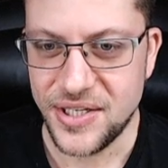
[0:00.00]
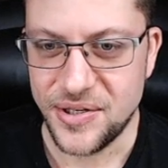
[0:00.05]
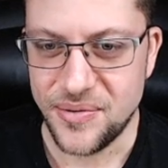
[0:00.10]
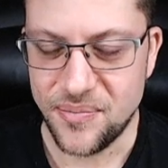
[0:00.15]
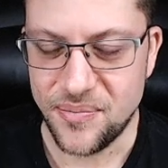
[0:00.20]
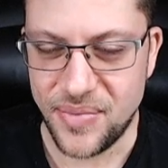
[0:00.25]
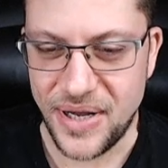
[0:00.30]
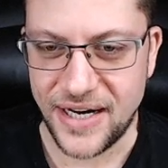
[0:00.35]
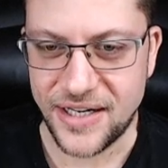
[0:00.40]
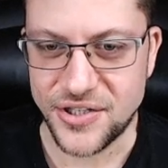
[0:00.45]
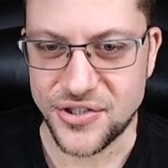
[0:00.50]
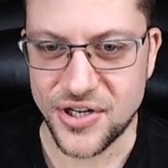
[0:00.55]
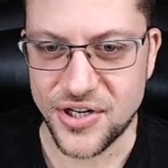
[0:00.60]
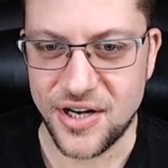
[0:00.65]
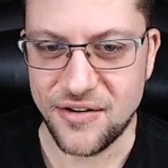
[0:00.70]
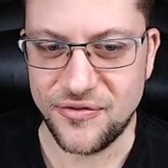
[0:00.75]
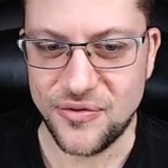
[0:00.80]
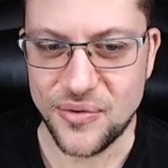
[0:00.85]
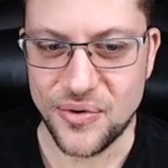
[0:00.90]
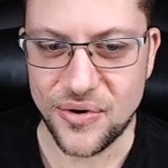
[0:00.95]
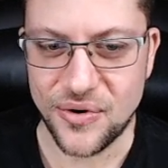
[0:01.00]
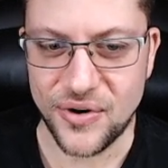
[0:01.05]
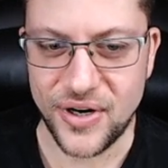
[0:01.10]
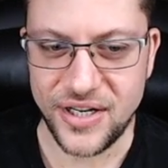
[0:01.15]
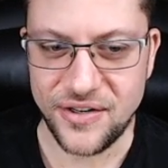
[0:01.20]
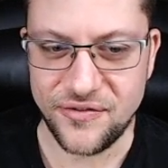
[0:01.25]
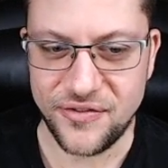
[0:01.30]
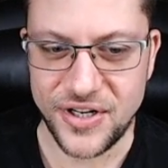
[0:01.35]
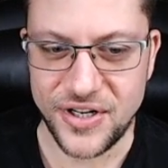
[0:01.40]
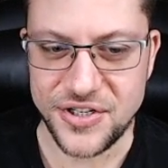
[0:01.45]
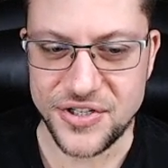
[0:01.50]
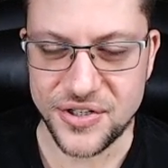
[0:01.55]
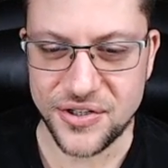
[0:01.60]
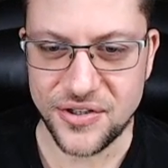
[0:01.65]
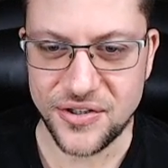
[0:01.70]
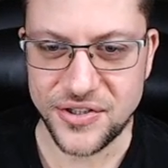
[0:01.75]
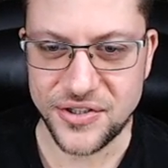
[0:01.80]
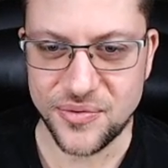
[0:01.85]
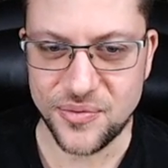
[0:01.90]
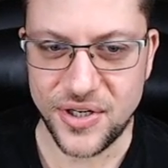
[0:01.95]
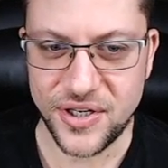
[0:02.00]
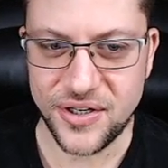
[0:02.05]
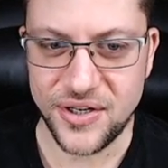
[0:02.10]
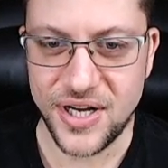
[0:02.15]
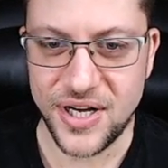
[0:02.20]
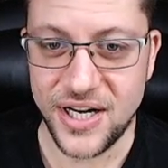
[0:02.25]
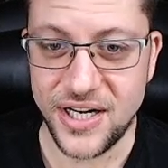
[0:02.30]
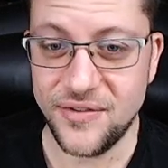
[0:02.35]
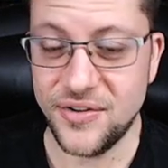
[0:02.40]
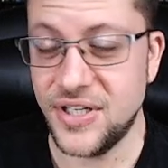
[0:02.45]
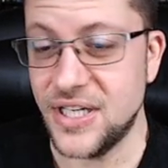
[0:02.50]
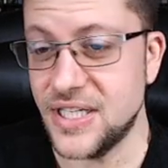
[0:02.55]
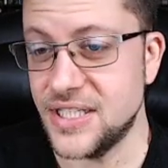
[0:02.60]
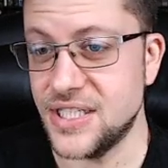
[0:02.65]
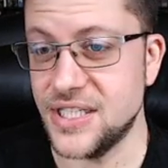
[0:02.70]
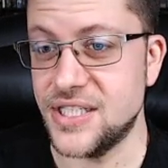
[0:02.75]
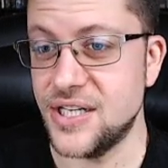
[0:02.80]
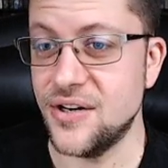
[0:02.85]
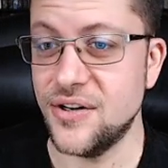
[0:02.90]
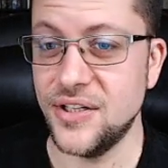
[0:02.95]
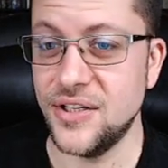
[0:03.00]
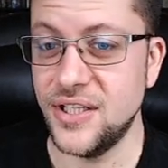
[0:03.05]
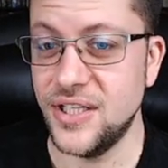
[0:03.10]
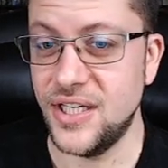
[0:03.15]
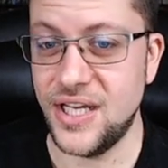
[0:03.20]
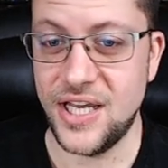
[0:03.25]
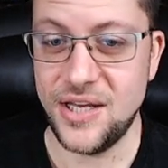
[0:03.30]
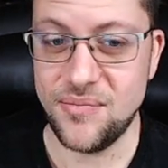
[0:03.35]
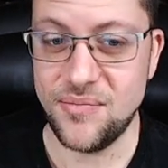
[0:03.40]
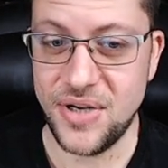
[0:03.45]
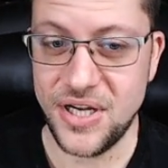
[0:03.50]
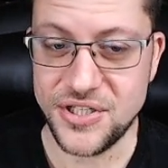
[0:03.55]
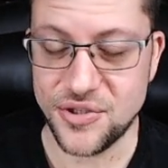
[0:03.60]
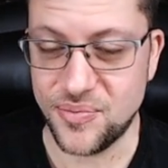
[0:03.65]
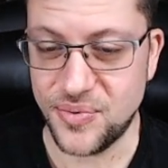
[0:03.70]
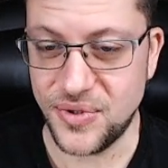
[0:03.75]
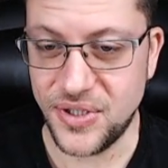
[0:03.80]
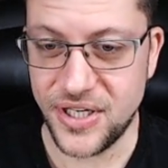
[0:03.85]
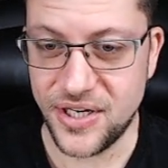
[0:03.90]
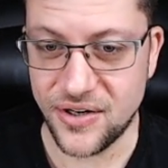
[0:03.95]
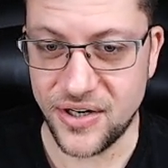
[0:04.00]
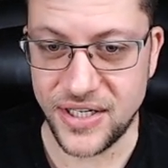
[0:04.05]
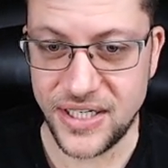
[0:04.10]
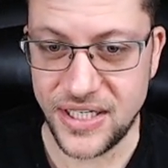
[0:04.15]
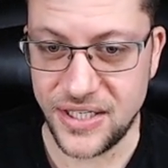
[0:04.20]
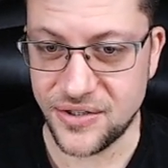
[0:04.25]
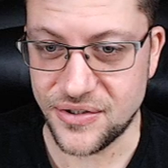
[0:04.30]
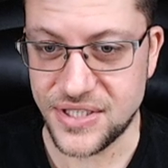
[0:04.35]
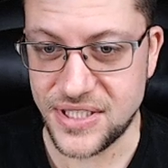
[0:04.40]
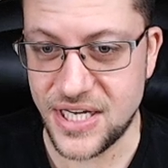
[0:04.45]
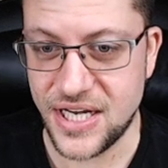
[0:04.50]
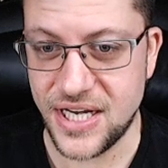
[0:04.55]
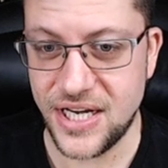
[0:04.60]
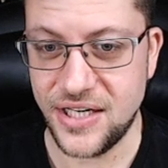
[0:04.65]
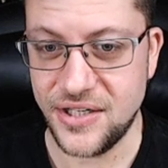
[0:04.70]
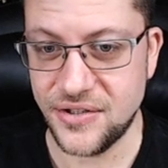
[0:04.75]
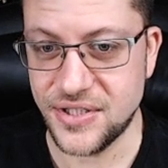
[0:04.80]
backdrop for an adventure, to where you're not even necessarily a major player on either side.